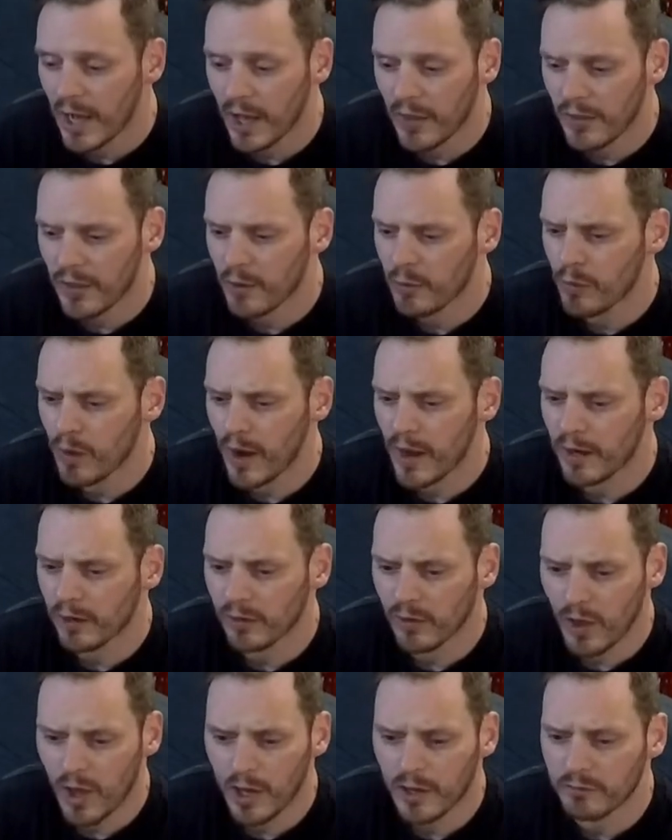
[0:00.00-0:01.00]
They had a
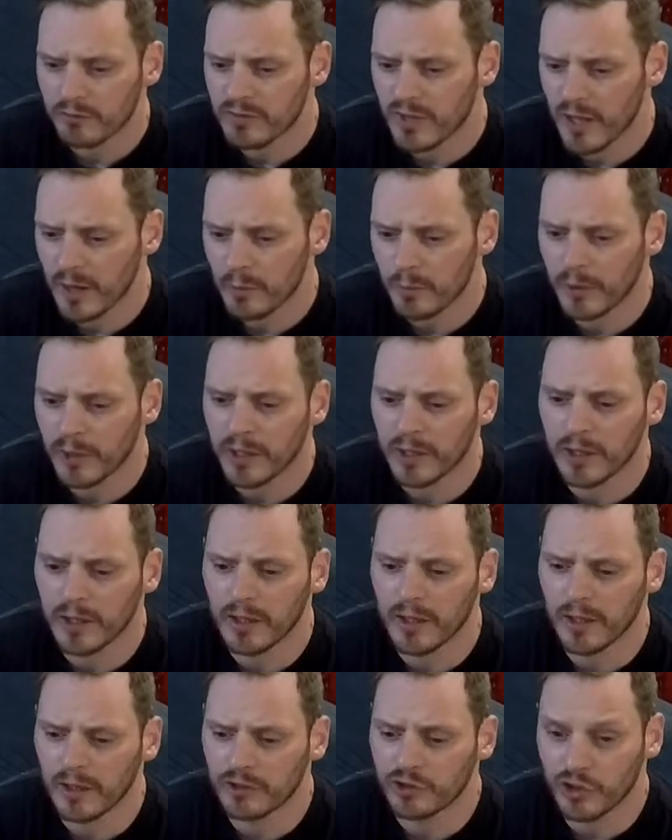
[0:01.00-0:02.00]
lot of
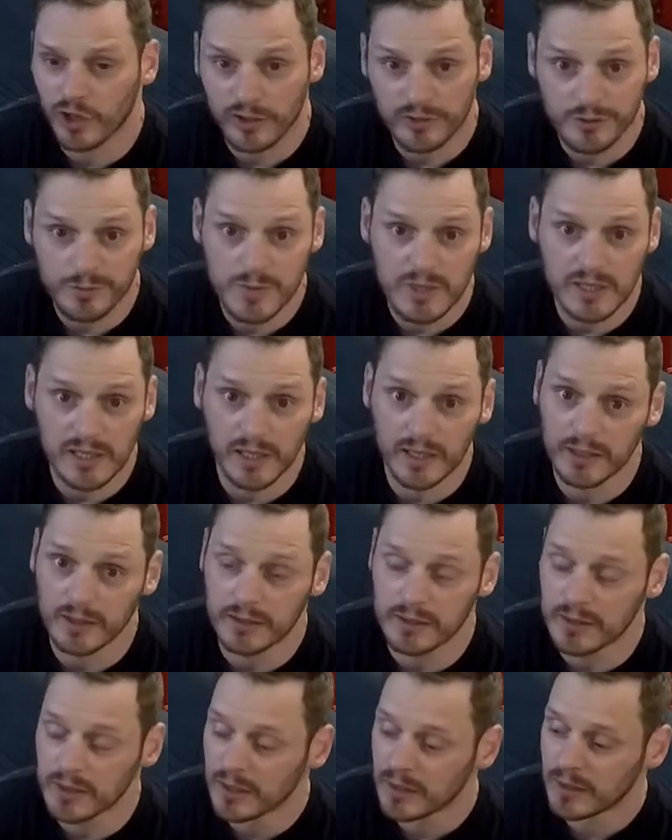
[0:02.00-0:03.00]
dampening adjustment,
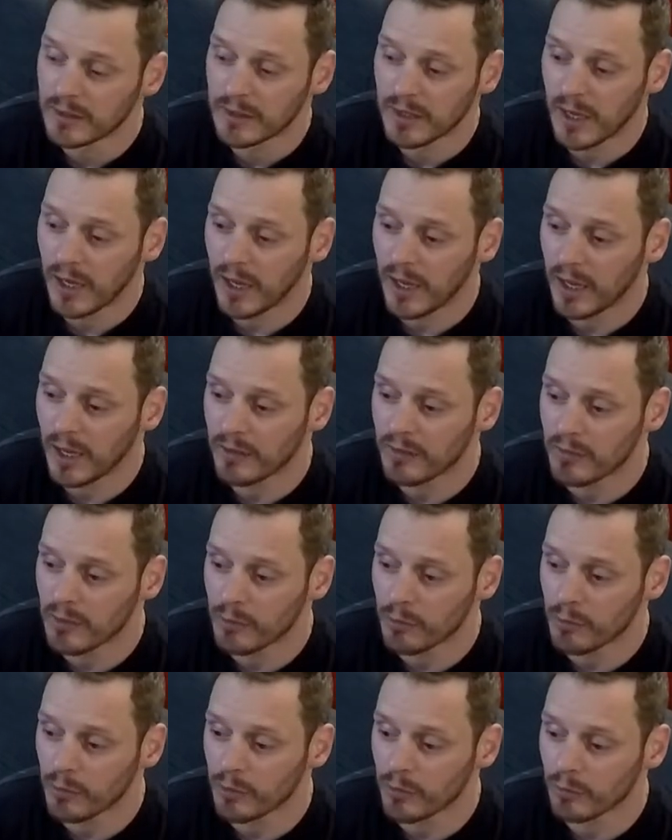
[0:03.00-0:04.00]
and They
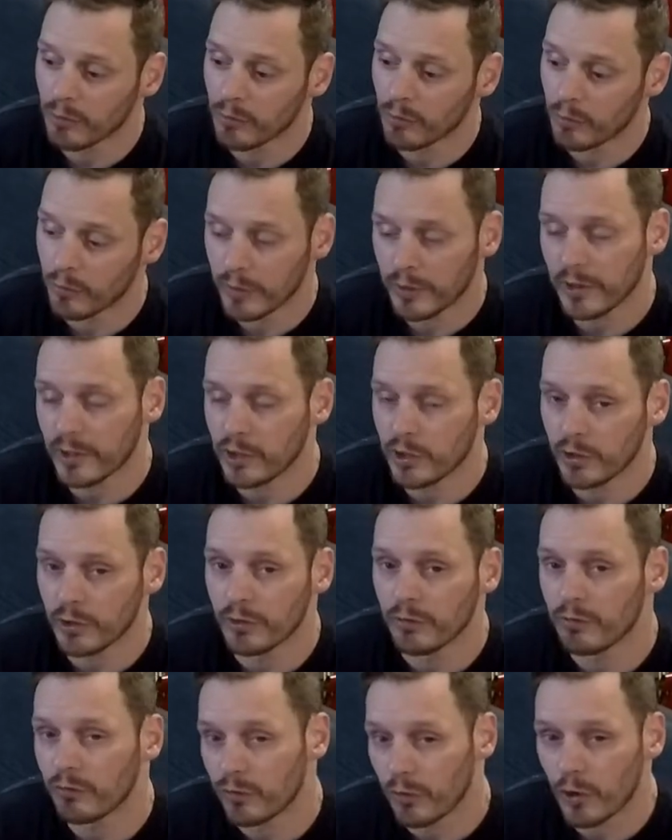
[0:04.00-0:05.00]
were really
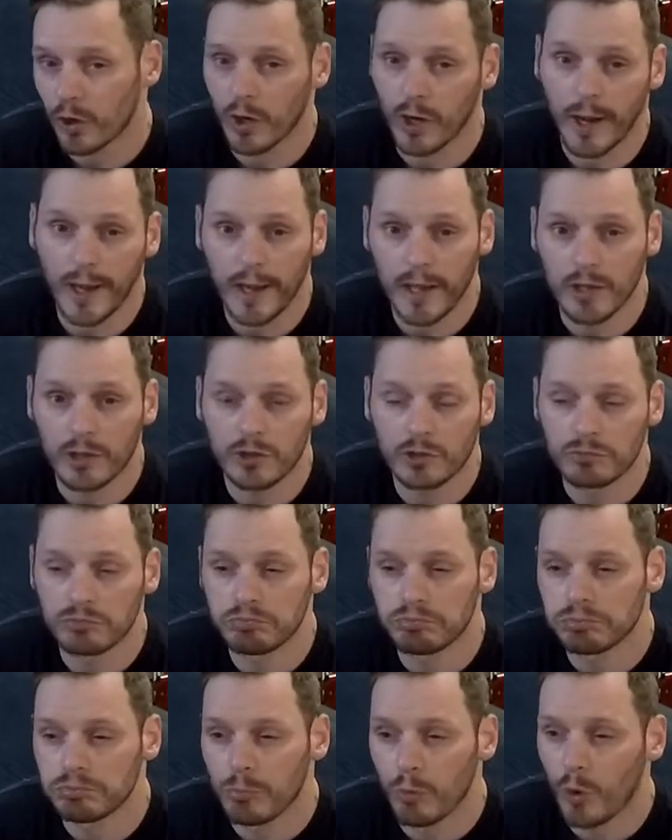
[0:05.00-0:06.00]
good for
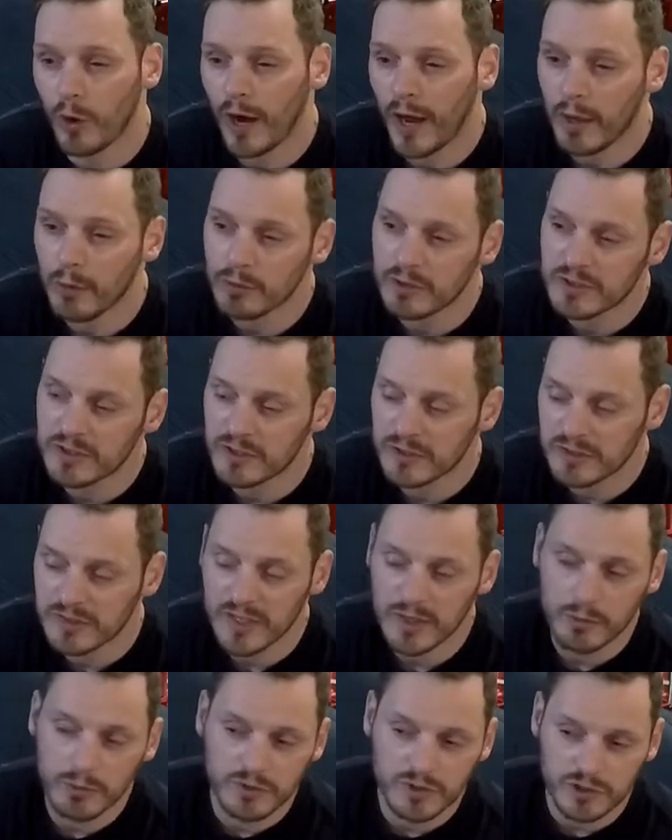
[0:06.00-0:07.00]
what I could
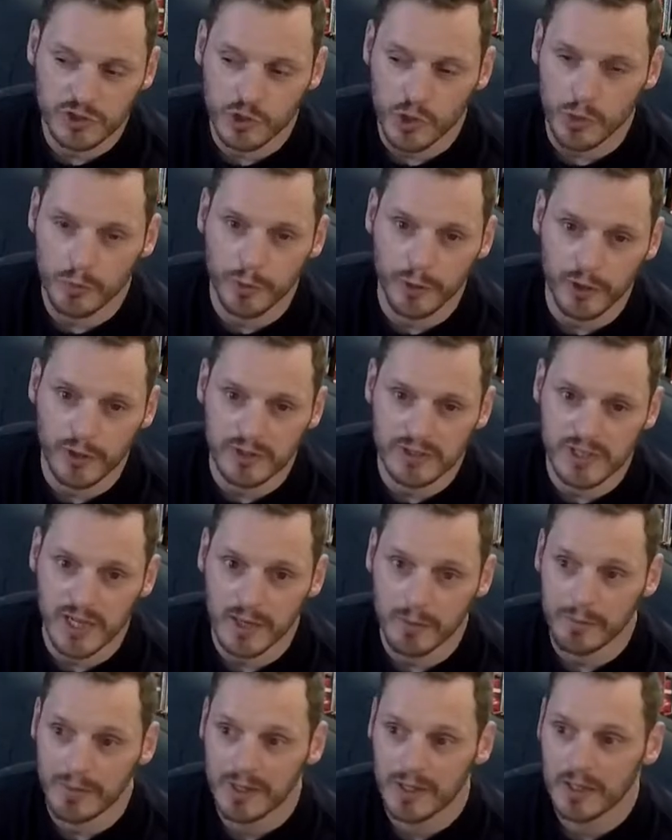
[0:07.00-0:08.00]
say was a short period of
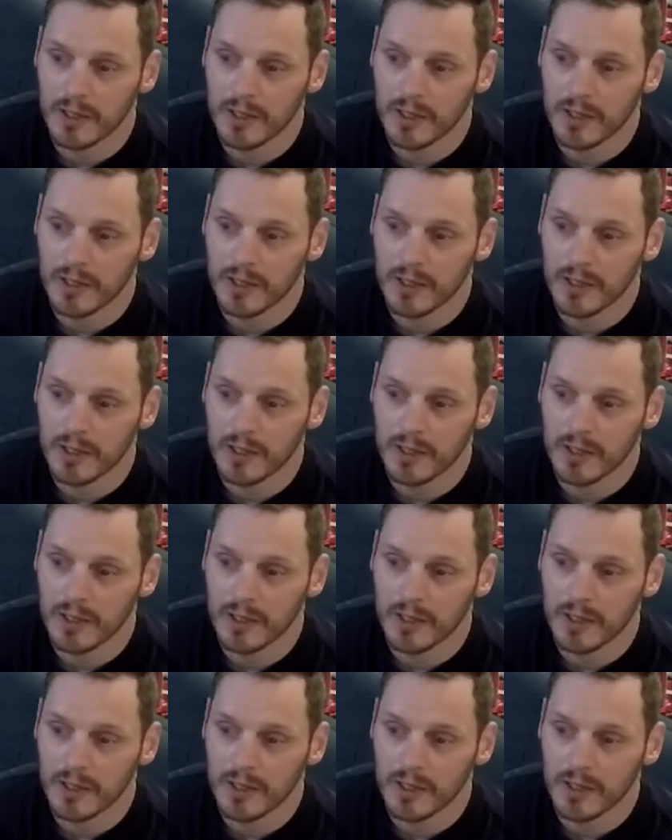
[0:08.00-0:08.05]
time.